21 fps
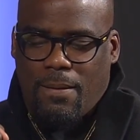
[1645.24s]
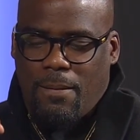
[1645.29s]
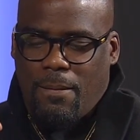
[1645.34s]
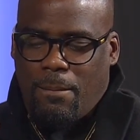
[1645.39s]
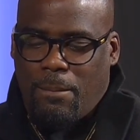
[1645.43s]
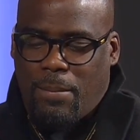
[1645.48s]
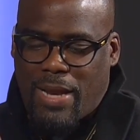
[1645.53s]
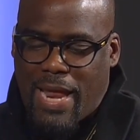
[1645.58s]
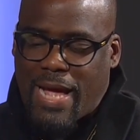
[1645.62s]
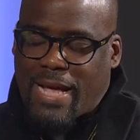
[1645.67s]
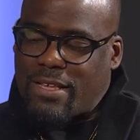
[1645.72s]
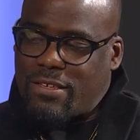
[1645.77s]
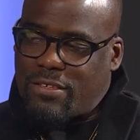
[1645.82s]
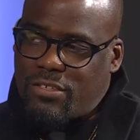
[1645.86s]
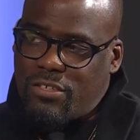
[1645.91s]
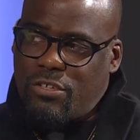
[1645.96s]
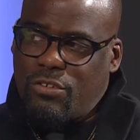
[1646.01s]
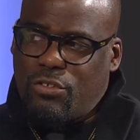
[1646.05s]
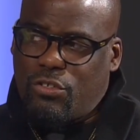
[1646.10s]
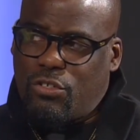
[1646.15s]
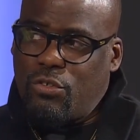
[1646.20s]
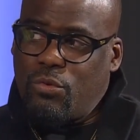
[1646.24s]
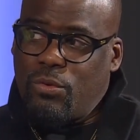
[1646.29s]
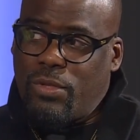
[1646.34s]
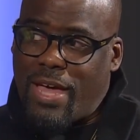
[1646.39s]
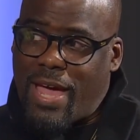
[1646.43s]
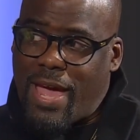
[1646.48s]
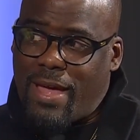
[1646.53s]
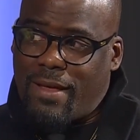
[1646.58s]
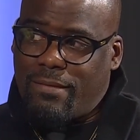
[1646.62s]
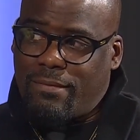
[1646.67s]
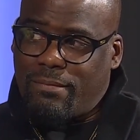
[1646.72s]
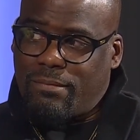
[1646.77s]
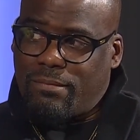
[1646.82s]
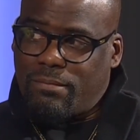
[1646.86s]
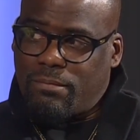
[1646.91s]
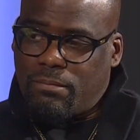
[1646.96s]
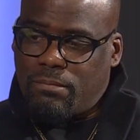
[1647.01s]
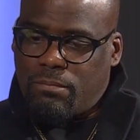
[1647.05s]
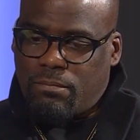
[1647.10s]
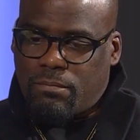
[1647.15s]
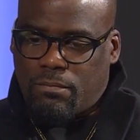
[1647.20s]
But I can still do that.
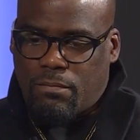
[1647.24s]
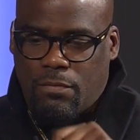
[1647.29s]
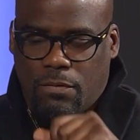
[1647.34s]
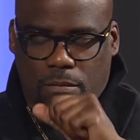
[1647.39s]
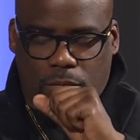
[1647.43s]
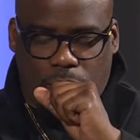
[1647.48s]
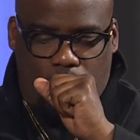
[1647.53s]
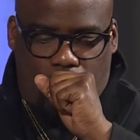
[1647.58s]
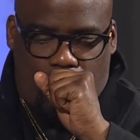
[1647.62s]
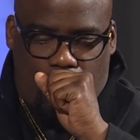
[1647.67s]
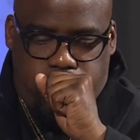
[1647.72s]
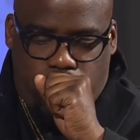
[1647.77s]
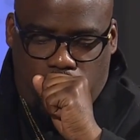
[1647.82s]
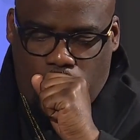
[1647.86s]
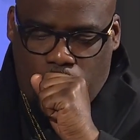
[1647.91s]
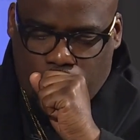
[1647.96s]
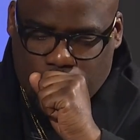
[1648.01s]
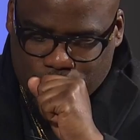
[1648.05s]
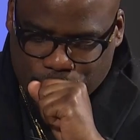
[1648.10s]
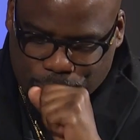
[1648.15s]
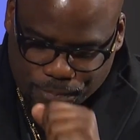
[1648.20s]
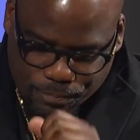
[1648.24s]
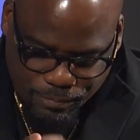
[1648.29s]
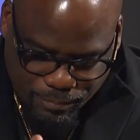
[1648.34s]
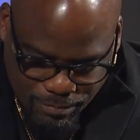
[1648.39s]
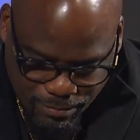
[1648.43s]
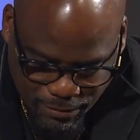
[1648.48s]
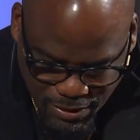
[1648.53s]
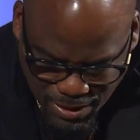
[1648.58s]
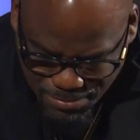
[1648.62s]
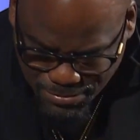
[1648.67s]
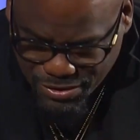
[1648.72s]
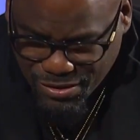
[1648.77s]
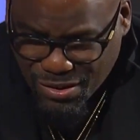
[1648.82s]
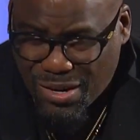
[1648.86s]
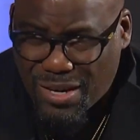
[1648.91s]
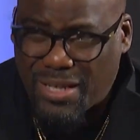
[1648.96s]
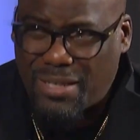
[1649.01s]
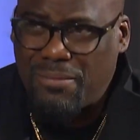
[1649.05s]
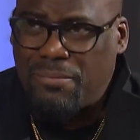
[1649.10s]
I'm sorry.